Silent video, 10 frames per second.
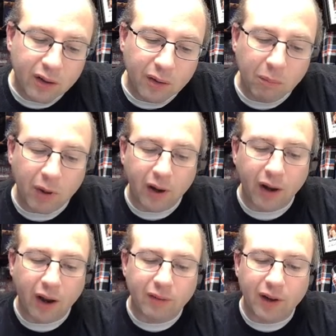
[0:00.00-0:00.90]
But
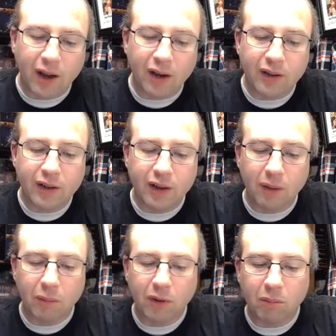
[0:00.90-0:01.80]
I've got
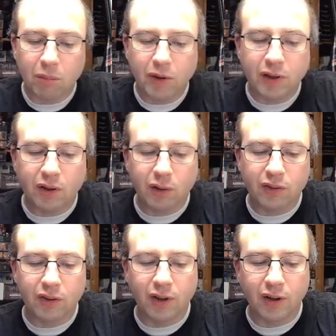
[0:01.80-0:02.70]
him pretty close
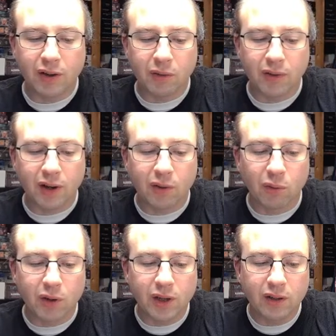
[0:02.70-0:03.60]
to done here. We've got
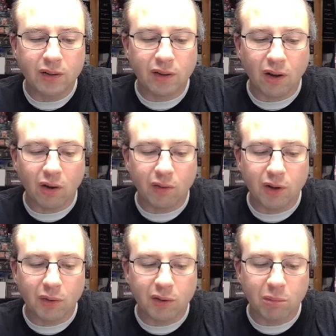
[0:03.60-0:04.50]
greens all over
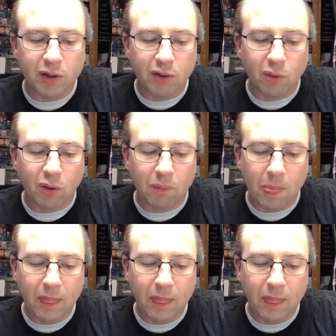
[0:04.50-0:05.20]
here, which is pretty cool.